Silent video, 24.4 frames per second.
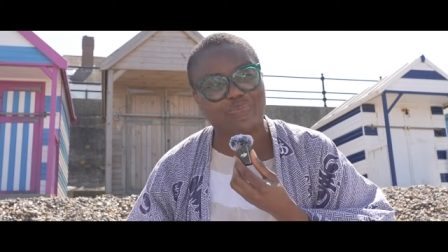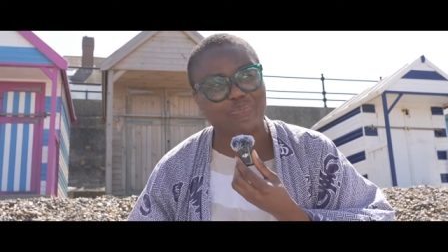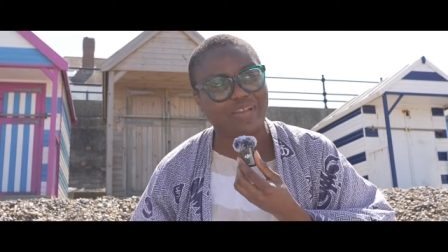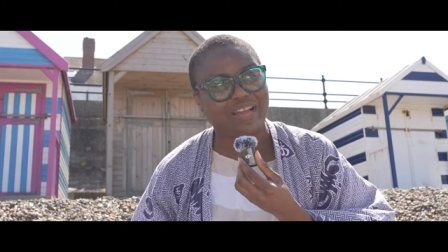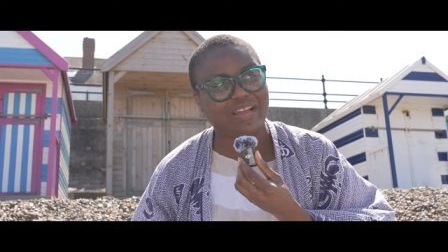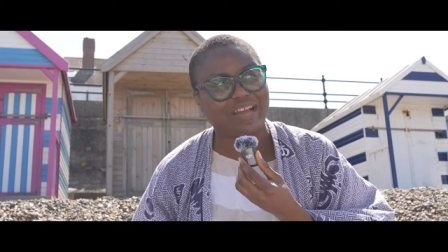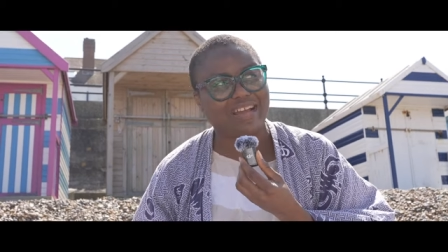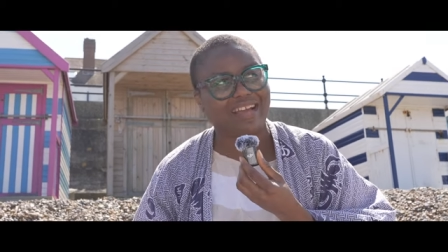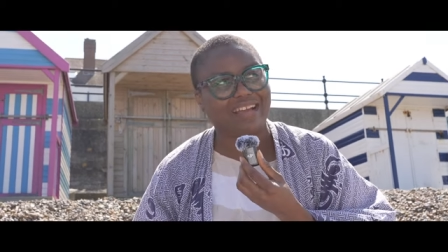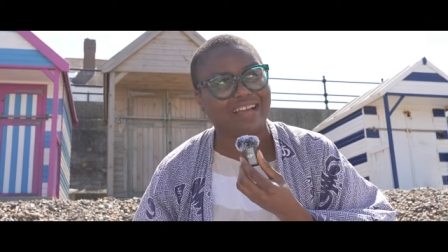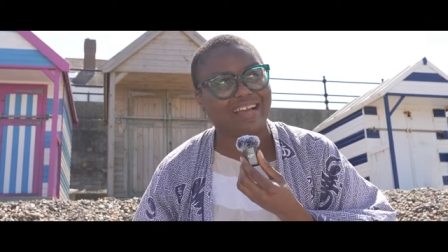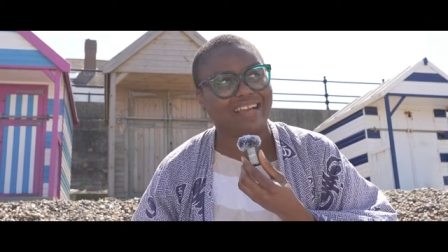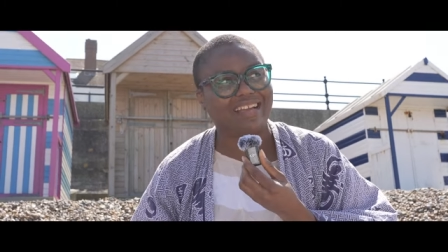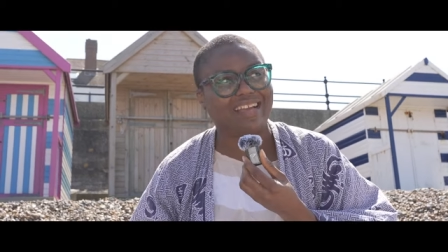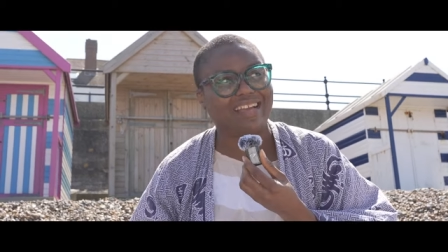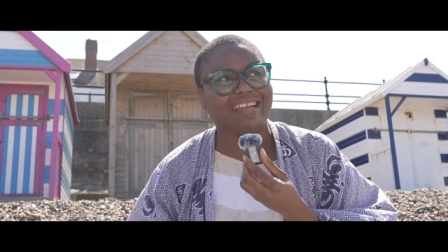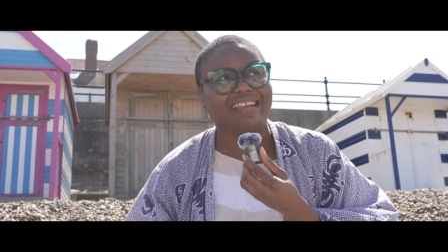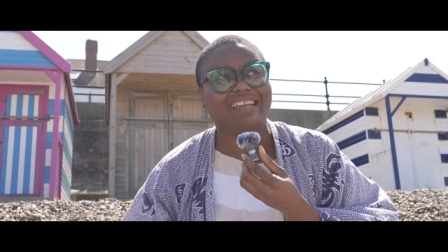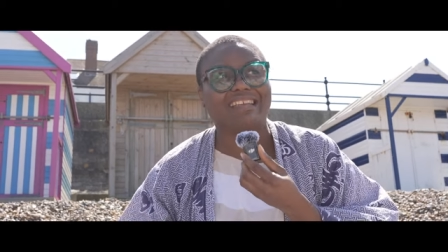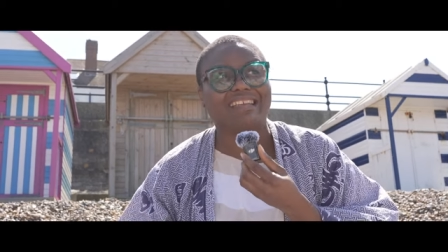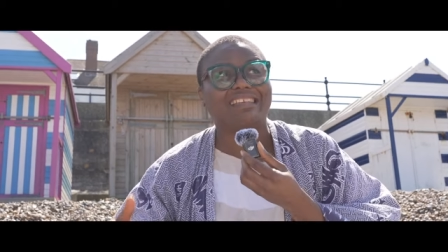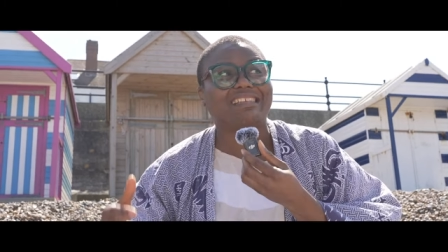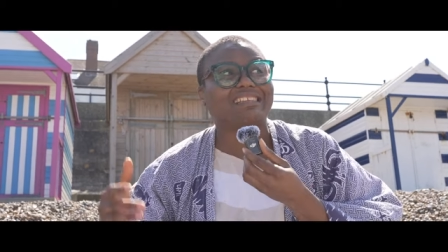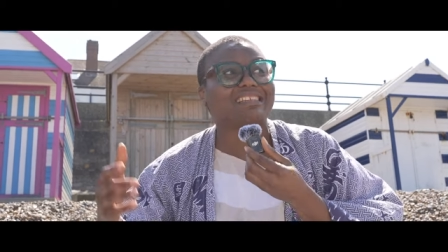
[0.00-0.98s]
we are.
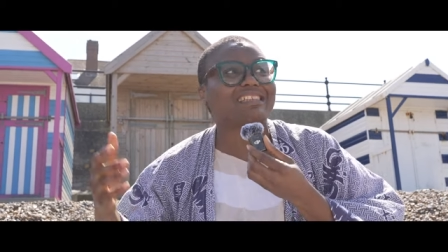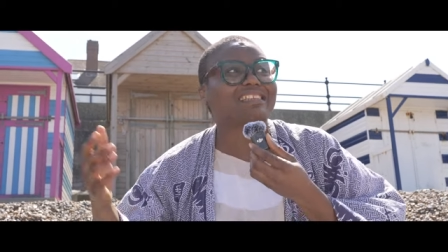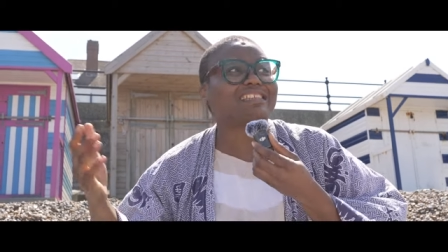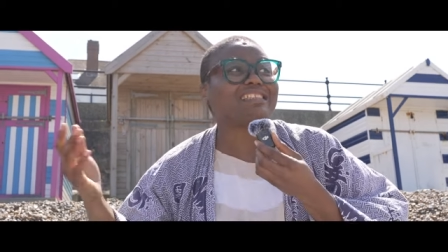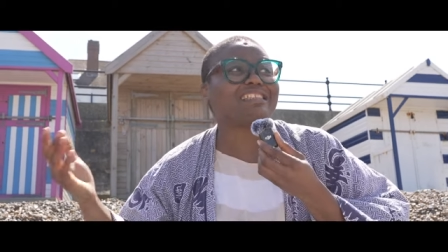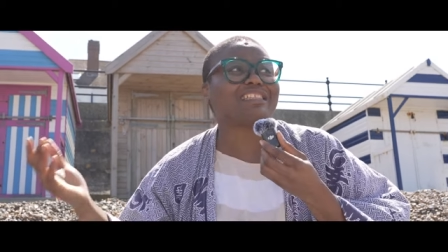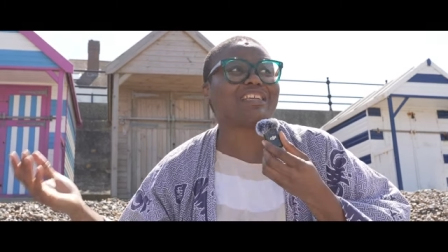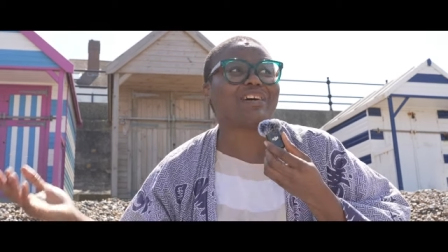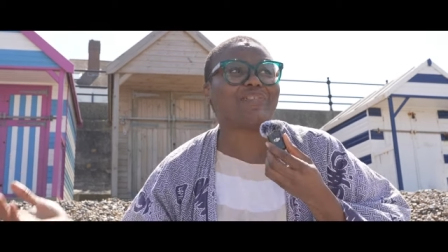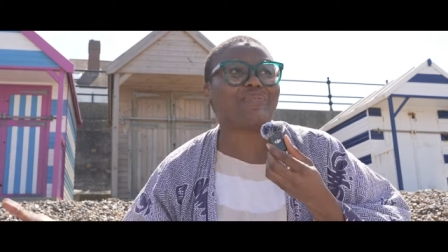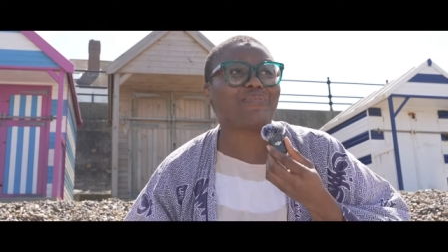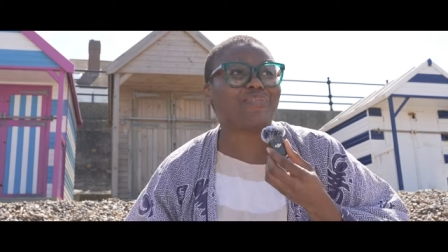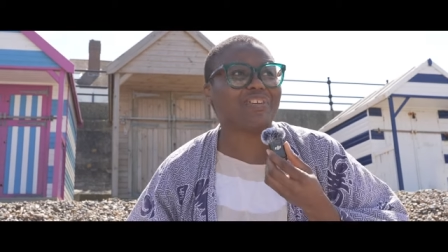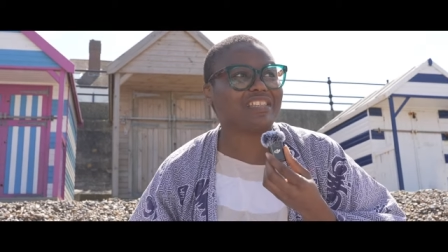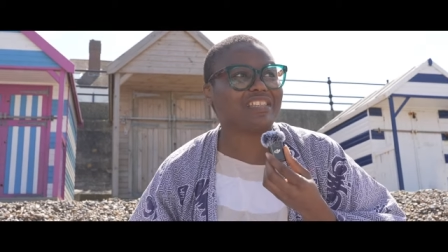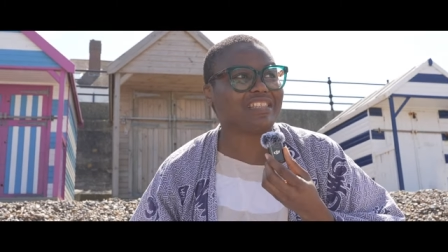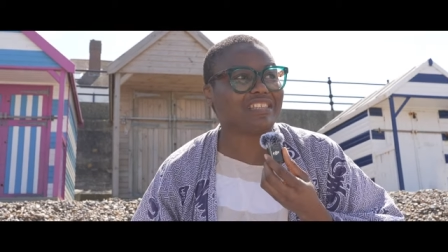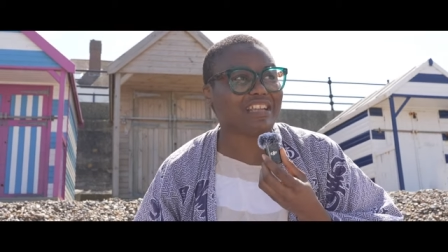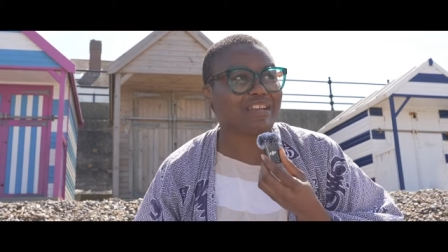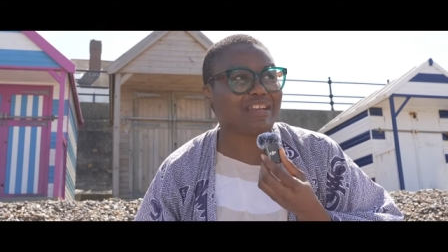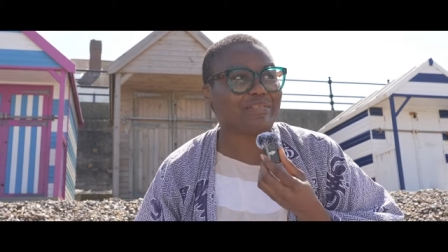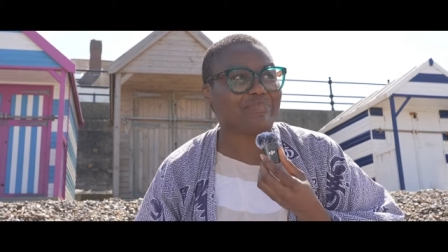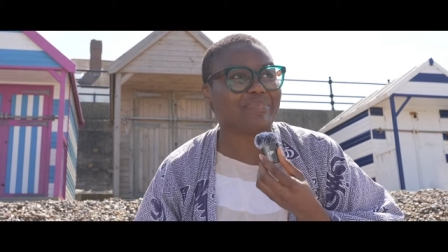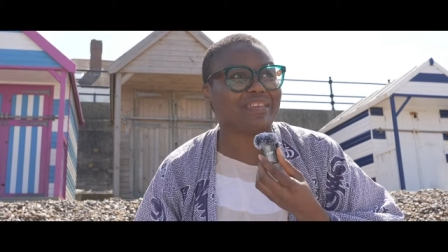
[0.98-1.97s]
This is our
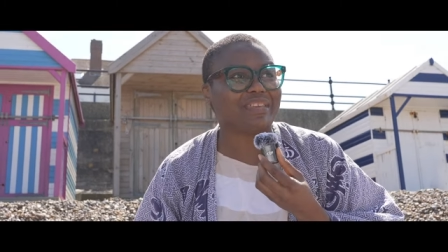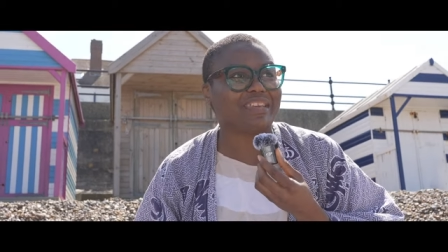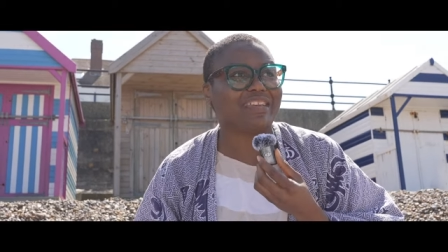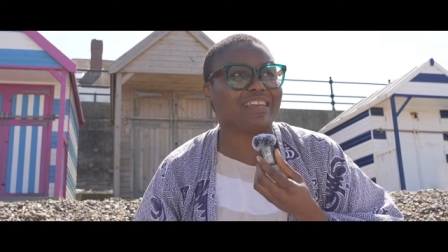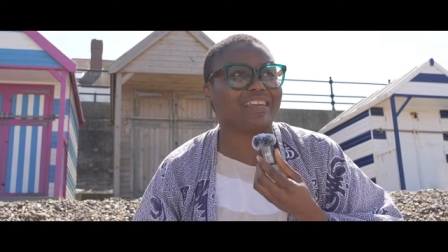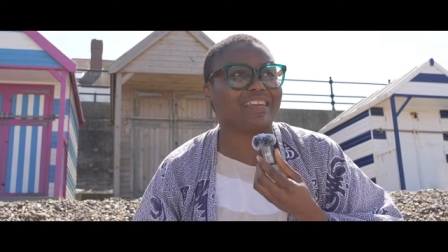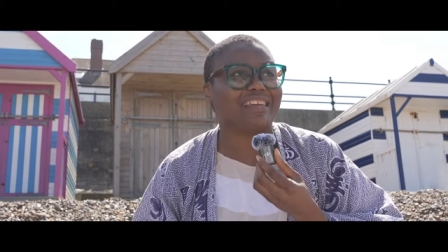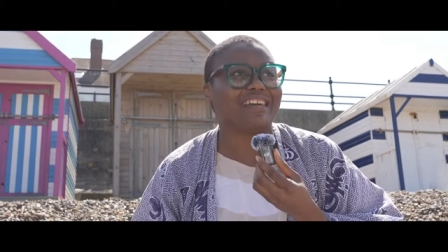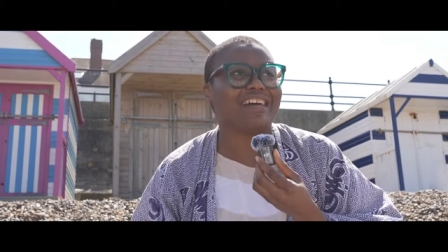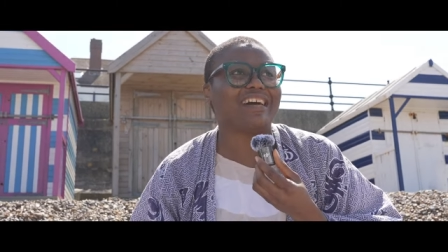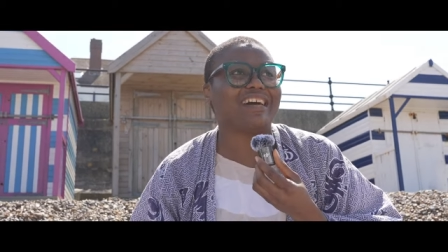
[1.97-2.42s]
first time here.